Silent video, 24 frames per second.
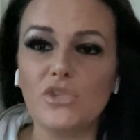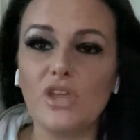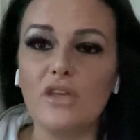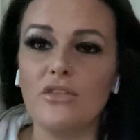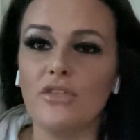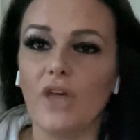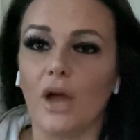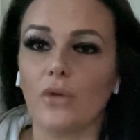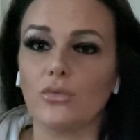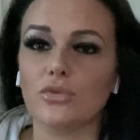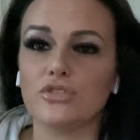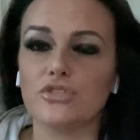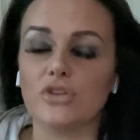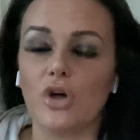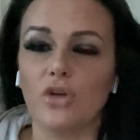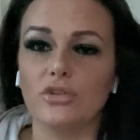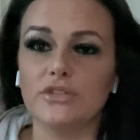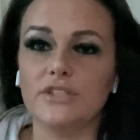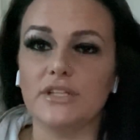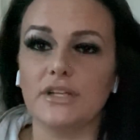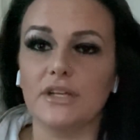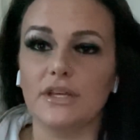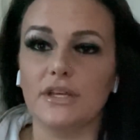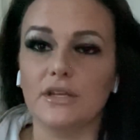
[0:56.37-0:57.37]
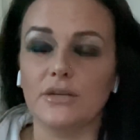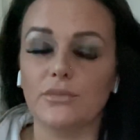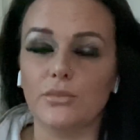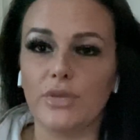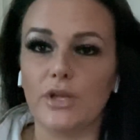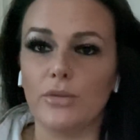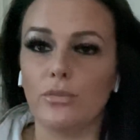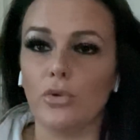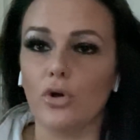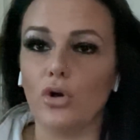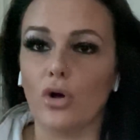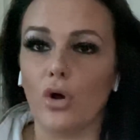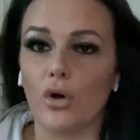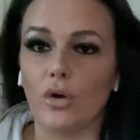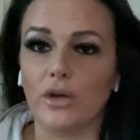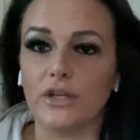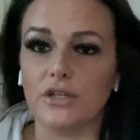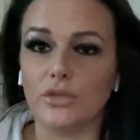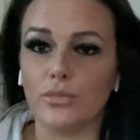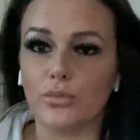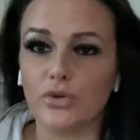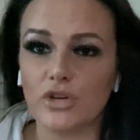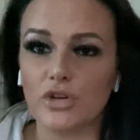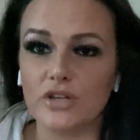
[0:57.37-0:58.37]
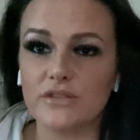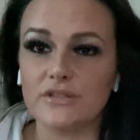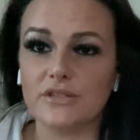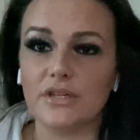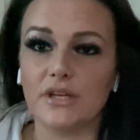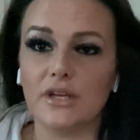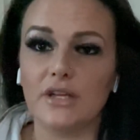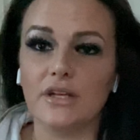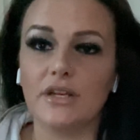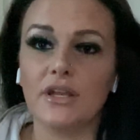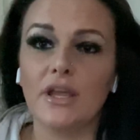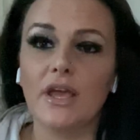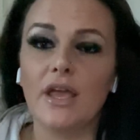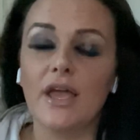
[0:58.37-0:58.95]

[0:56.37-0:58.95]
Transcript: that resulted in people going to prison.